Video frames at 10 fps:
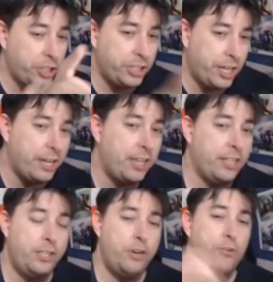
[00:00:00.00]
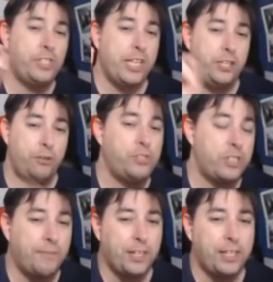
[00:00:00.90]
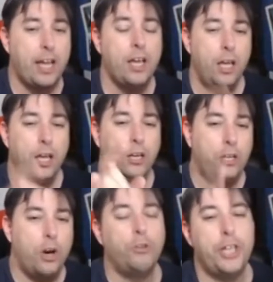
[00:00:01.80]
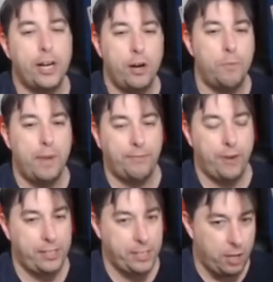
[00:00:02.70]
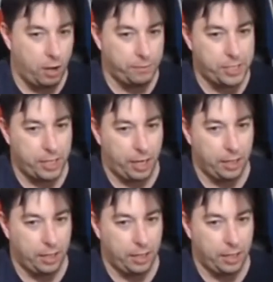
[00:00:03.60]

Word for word: and tell you the news and do stuff like that, go check out my friends at Gulf City.